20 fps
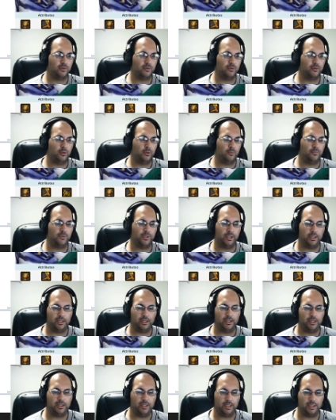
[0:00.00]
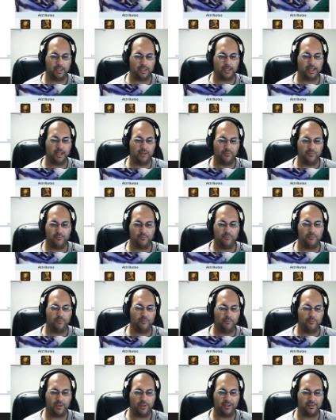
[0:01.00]
hopefully, uh, it kind of
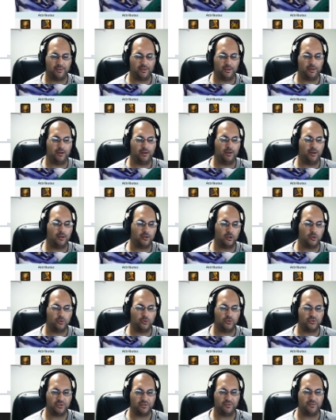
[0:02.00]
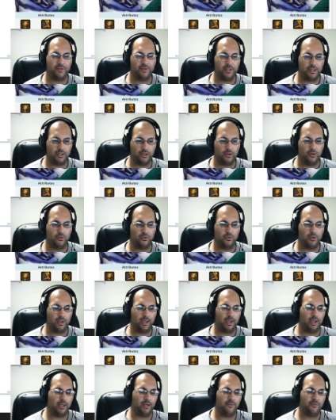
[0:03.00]
met the uh, goals of the video.
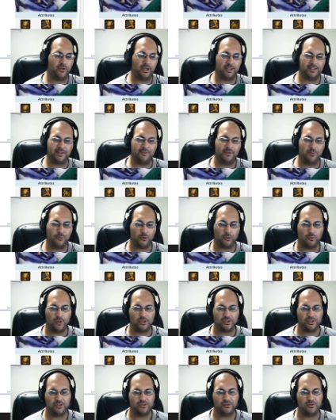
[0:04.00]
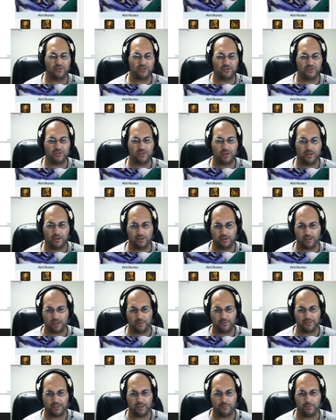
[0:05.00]
And if you guys have any more questions, just uh,
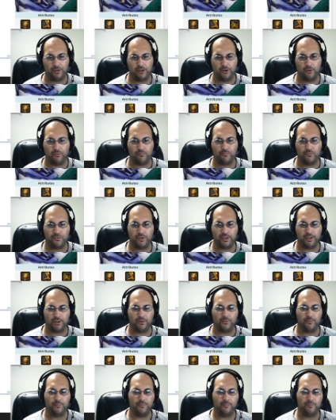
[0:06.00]
comment down below. Thank you.